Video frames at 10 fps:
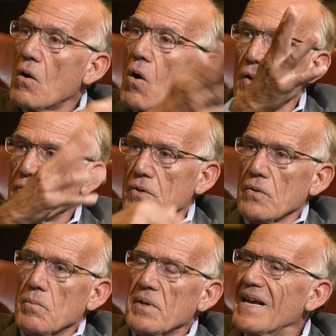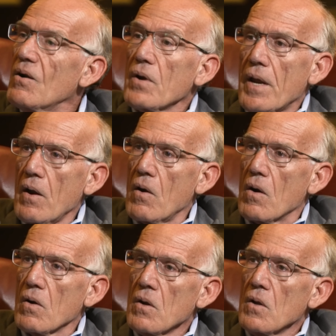cars do, but they don't
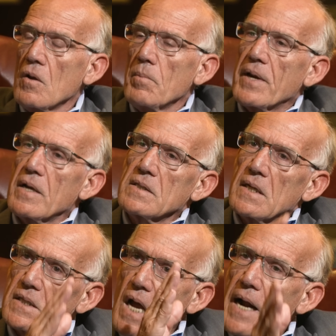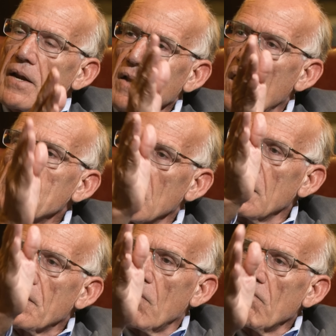care because it's
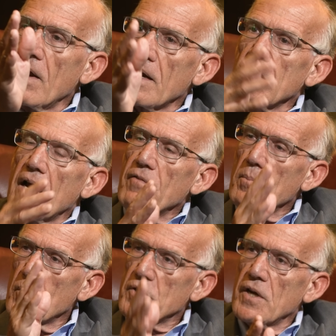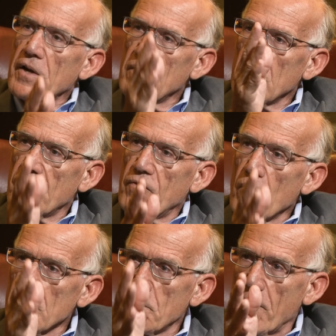ideologically correct to have a particular
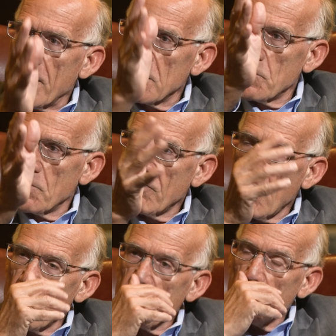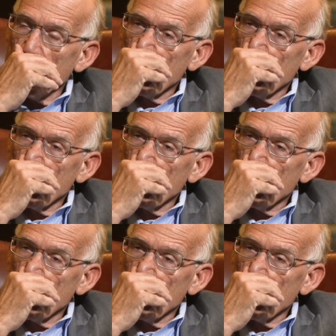forest management problem.